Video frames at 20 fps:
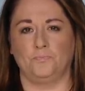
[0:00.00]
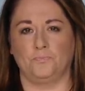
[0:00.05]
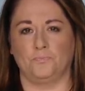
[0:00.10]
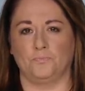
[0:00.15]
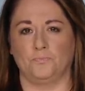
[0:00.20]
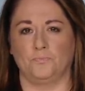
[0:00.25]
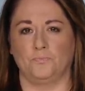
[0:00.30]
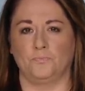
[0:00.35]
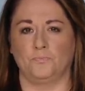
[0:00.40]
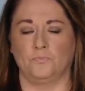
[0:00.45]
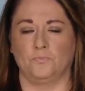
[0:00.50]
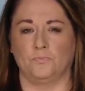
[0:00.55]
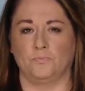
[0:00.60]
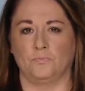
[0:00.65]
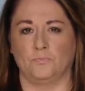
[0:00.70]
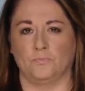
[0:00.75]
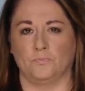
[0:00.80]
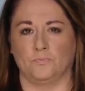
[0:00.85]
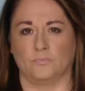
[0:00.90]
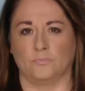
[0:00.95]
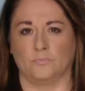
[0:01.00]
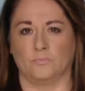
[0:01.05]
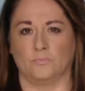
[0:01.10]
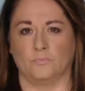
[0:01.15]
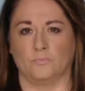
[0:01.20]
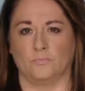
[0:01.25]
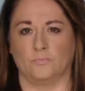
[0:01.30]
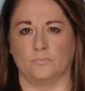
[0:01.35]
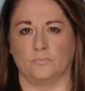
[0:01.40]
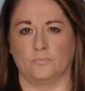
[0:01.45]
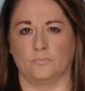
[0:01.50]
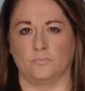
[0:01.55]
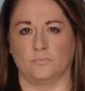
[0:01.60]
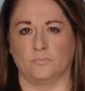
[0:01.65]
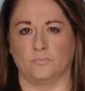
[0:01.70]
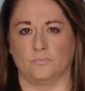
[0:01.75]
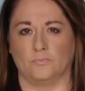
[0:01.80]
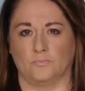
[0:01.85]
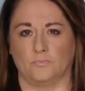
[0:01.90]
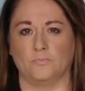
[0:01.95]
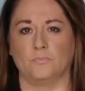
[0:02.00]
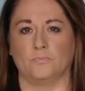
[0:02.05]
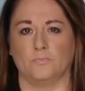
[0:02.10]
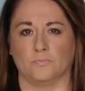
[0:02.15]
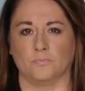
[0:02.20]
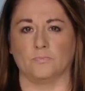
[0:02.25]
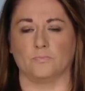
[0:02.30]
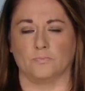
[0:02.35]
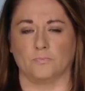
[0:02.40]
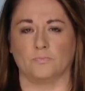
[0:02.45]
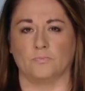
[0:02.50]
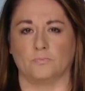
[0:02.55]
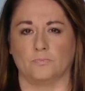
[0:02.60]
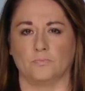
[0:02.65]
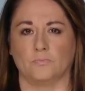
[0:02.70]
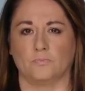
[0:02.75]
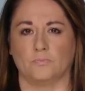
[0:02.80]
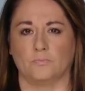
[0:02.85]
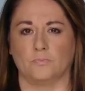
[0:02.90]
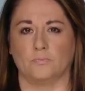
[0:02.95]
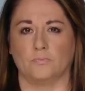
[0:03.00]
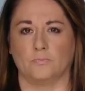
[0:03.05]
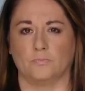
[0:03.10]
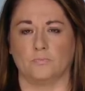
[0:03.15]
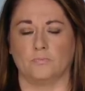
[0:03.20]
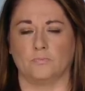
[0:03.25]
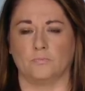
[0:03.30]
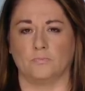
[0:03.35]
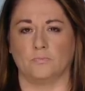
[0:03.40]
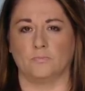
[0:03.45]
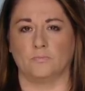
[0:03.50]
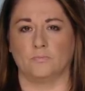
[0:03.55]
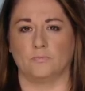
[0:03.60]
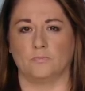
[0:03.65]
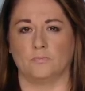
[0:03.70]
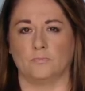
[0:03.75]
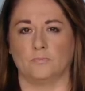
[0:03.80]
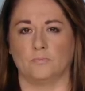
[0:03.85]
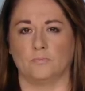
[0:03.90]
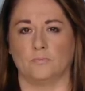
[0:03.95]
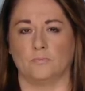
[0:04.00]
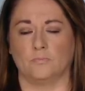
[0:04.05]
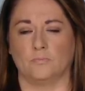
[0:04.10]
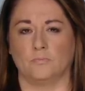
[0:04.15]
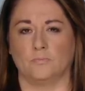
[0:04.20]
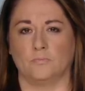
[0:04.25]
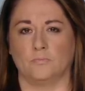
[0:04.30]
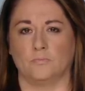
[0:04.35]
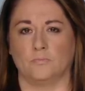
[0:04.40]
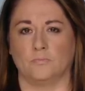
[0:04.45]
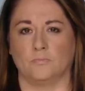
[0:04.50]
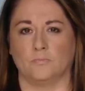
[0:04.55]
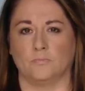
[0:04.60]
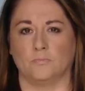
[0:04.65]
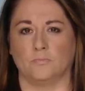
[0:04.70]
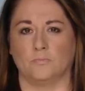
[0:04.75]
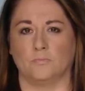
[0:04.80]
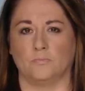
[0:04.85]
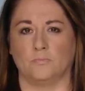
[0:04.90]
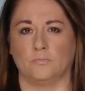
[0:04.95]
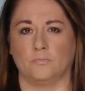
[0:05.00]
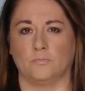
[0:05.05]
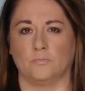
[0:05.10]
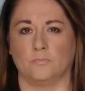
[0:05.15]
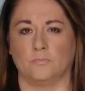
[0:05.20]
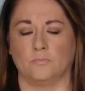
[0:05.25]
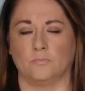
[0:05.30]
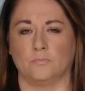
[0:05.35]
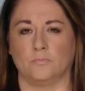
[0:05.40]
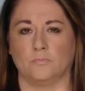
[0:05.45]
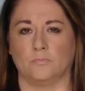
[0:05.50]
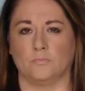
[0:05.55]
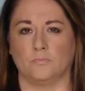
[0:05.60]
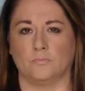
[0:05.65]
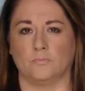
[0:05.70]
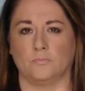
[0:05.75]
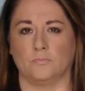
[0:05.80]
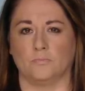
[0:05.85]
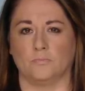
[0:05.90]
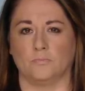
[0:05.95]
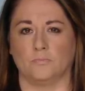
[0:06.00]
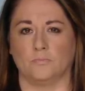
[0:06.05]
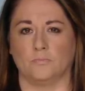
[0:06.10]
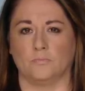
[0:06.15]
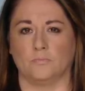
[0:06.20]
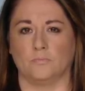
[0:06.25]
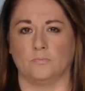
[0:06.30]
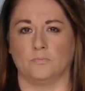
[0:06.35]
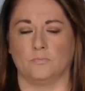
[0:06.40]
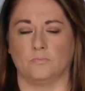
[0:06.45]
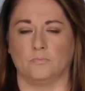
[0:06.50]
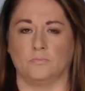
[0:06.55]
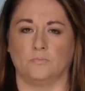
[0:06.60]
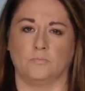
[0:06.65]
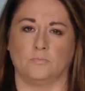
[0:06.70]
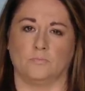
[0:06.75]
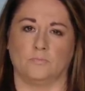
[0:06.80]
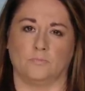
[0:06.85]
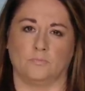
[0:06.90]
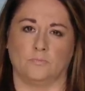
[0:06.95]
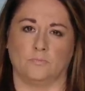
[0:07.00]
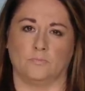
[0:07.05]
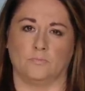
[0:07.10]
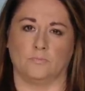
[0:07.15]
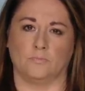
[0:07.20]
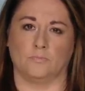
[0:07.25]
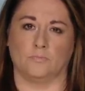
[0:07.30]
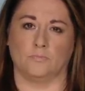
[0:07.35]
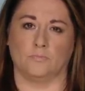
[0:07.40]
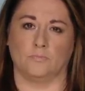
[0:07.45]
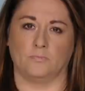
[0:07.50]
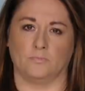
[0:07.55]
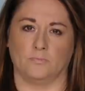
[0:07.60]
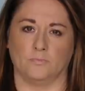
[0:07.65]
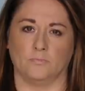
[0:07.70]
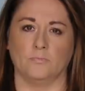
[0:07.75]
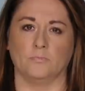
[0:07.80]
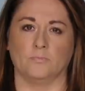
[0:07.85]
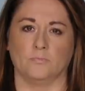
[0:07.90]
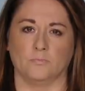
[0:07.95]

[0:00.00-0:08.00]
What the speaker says: (silent)